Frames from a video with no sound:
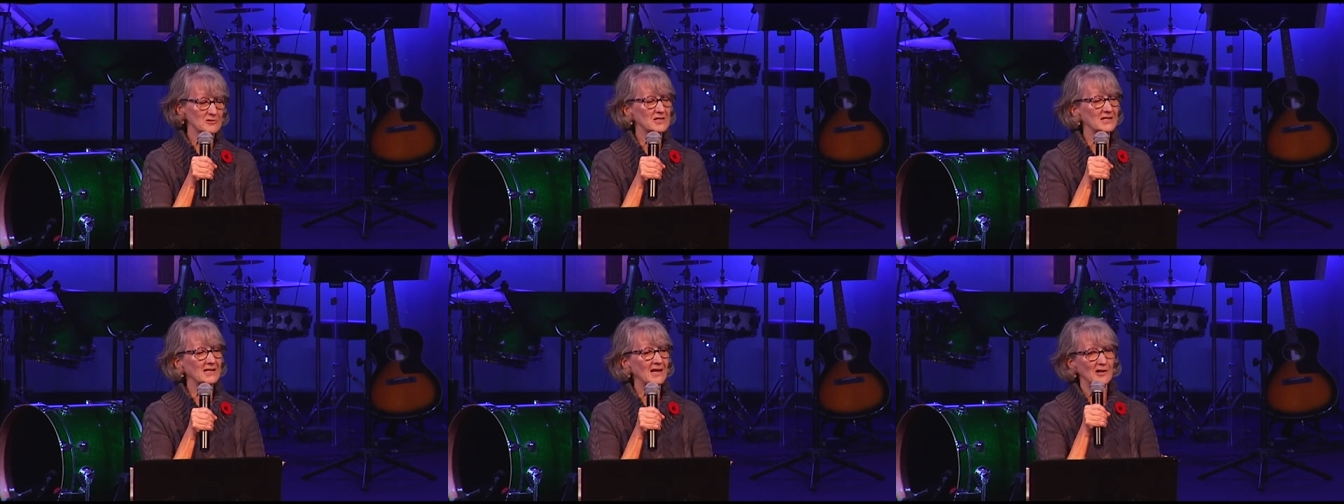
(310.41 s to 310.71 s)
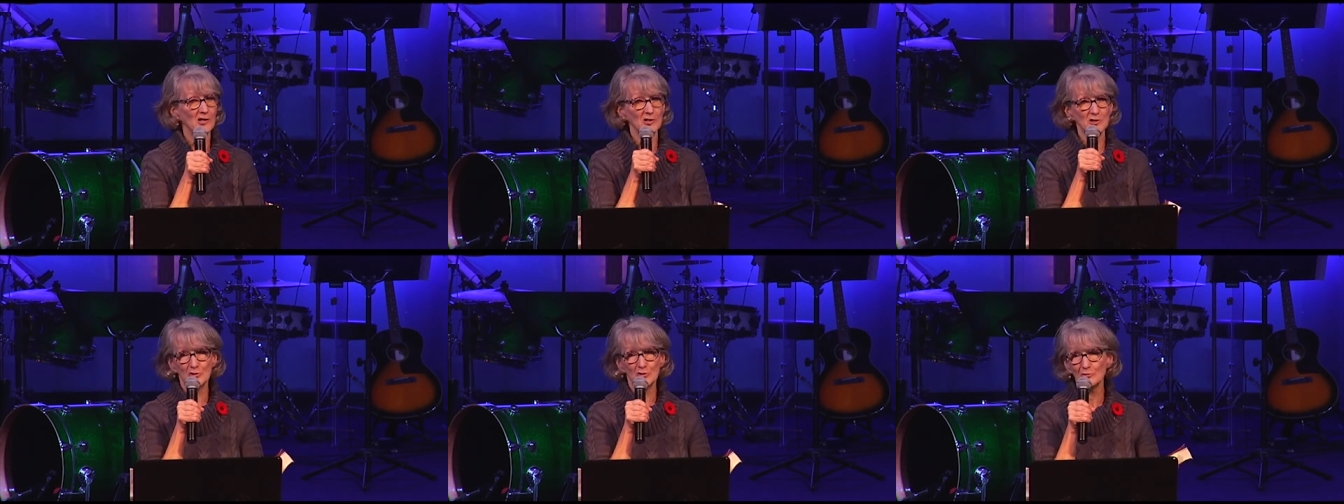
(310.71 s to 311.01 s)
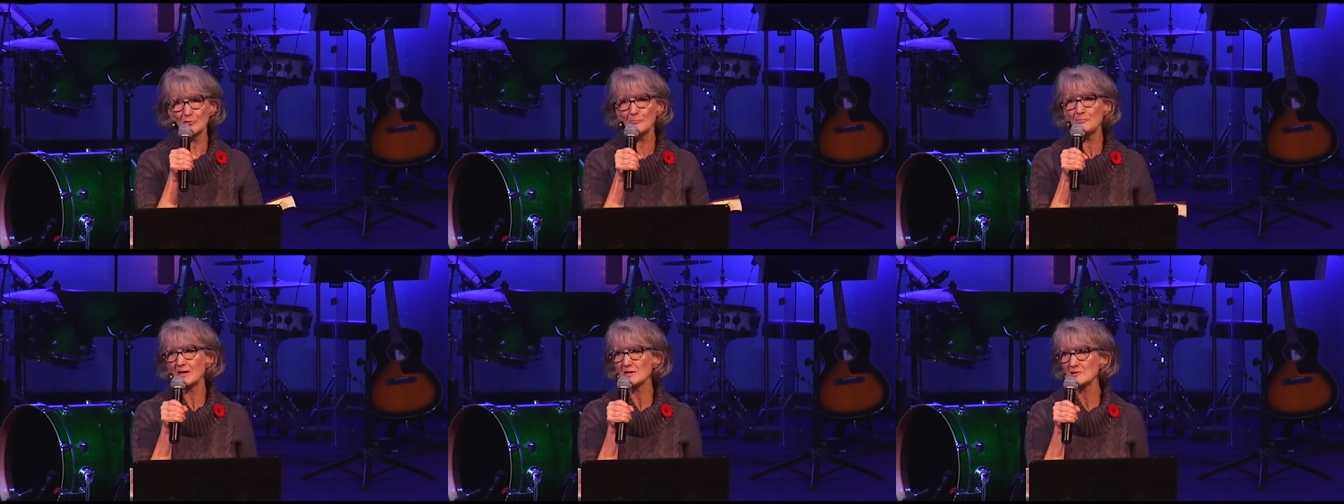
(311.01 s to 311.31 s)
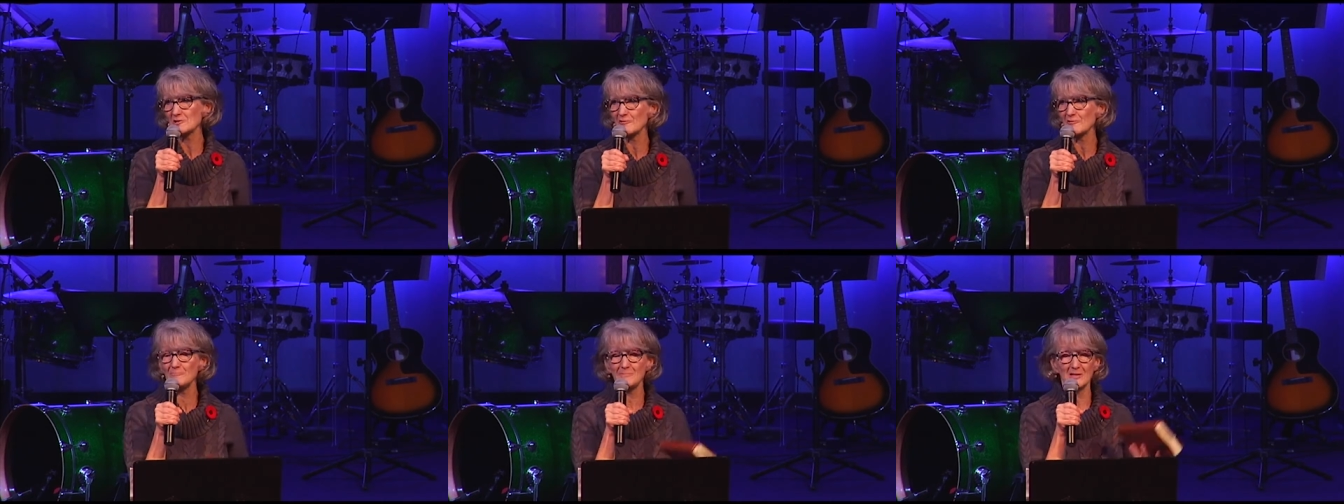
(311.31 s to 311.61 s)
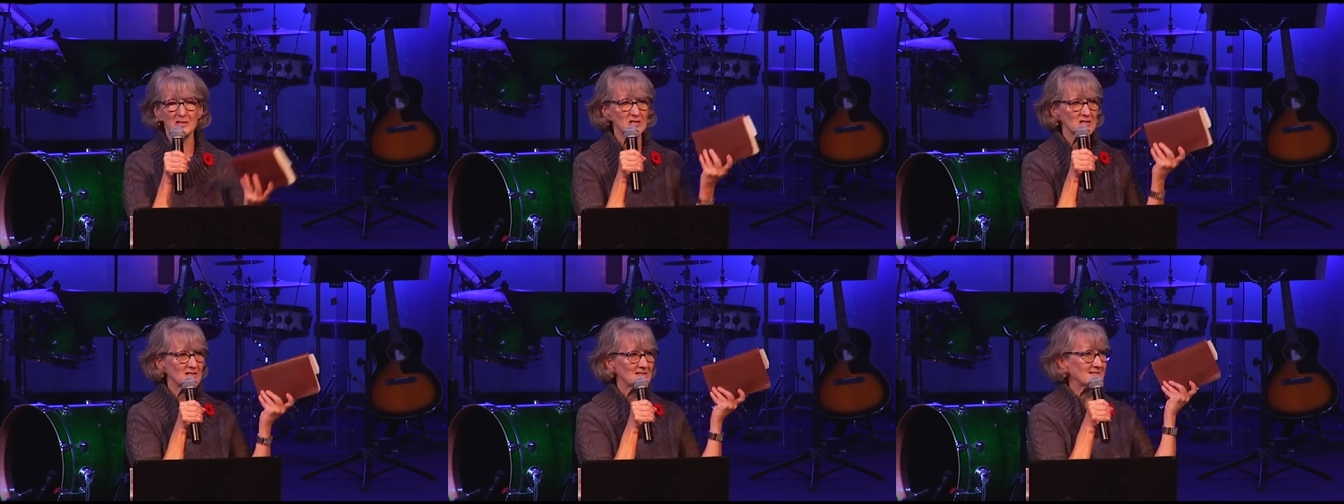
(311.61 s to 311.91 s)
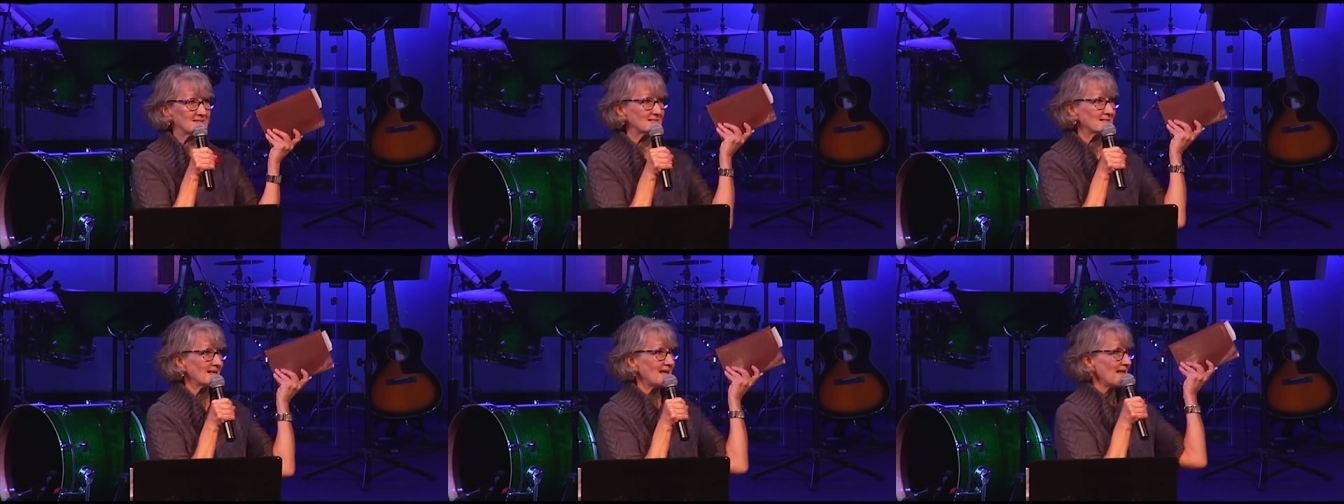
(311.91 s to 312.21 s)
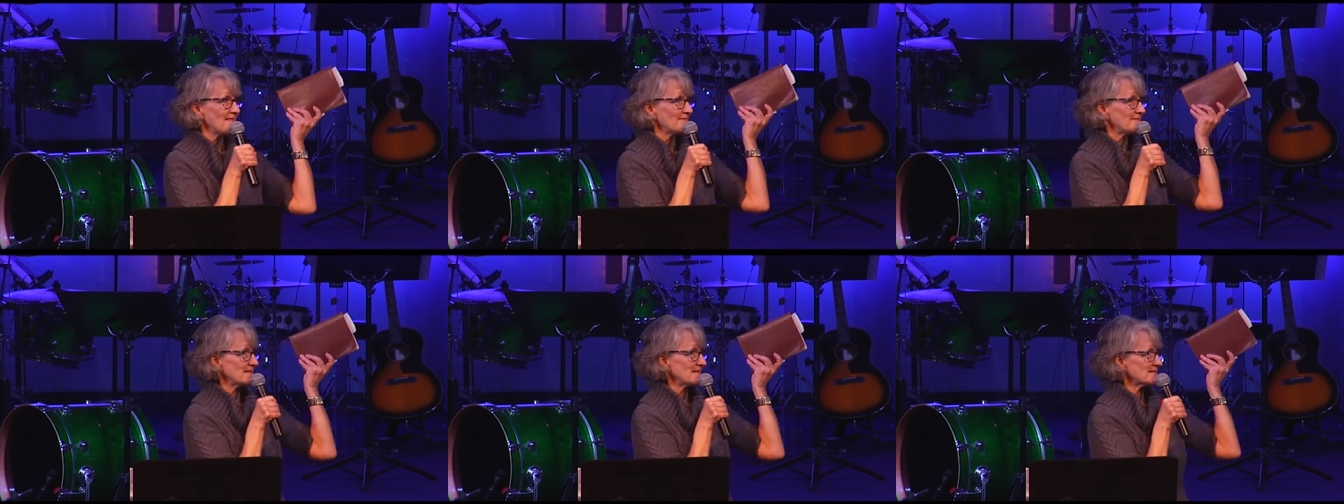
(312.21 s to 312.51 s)
to get a true picture of missions,
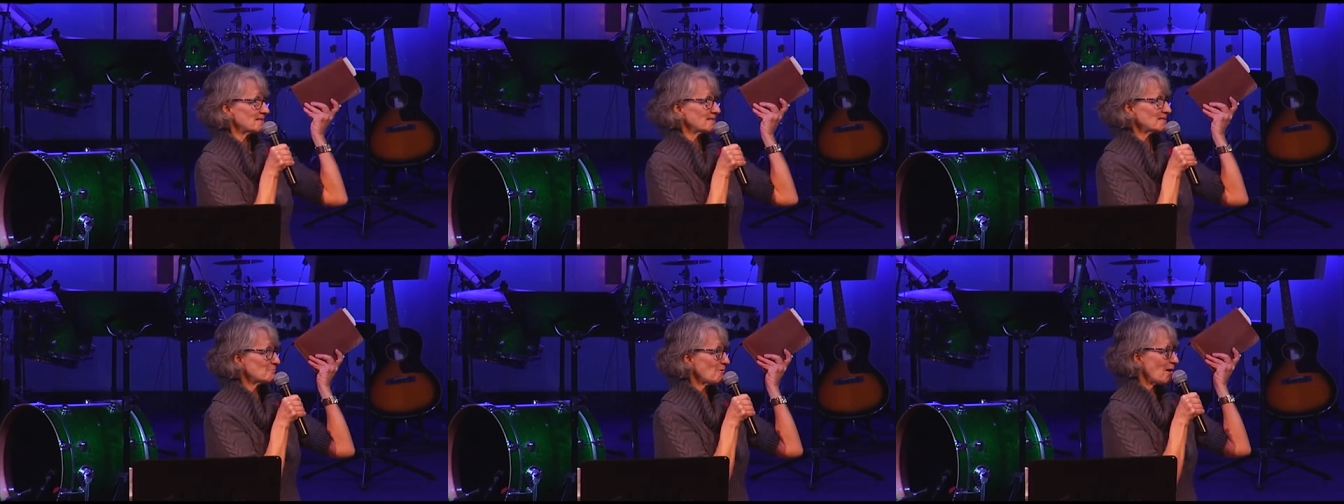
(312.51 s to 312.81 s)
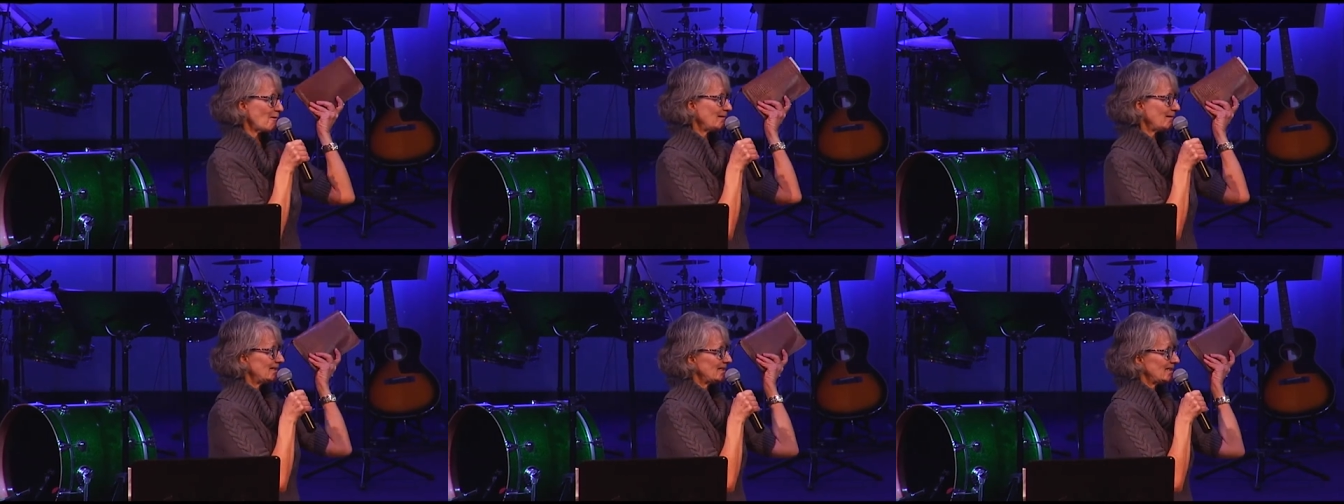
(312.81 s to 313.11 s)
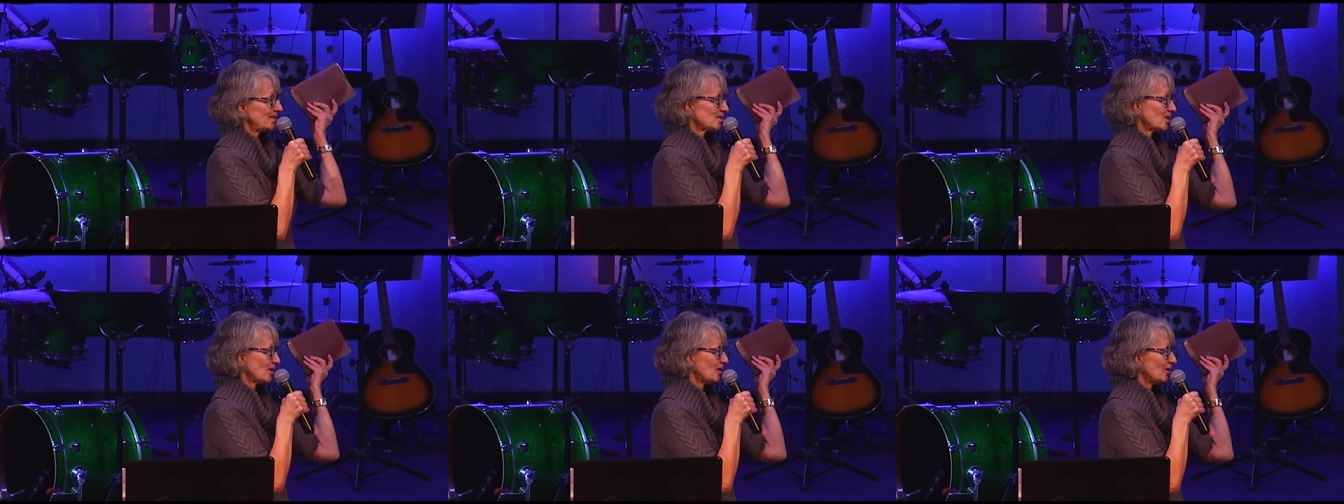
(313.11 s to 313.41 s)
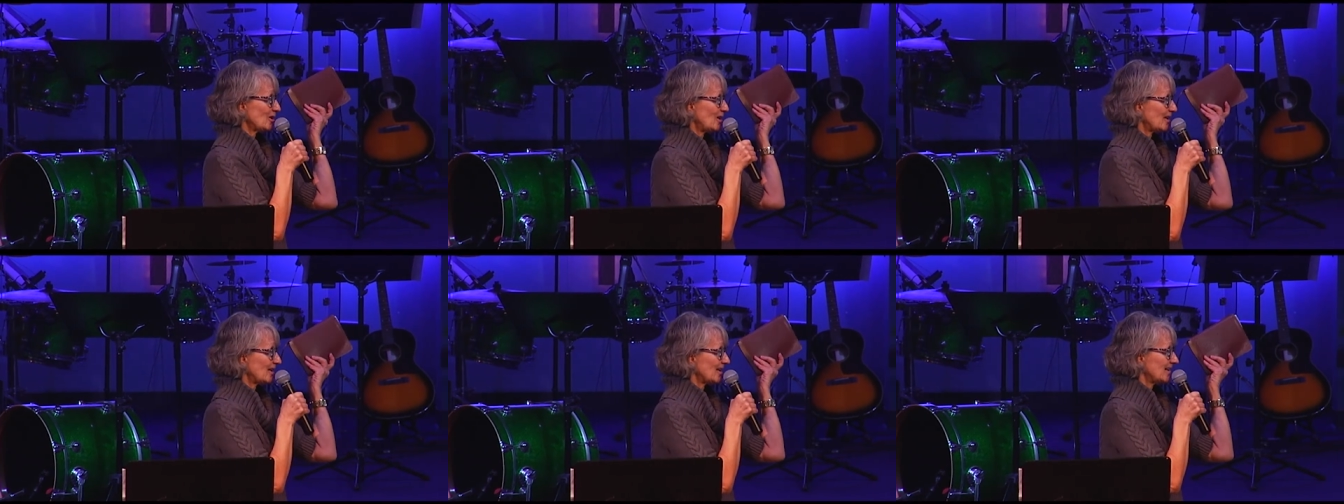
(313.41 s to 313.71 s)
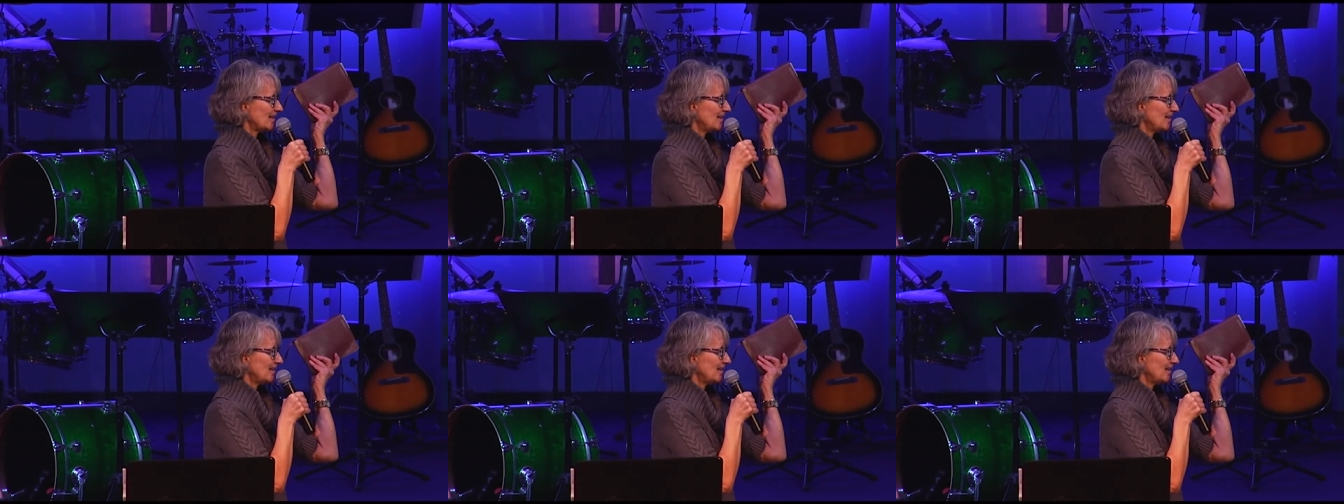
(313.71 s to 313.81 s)
this is where we need to look.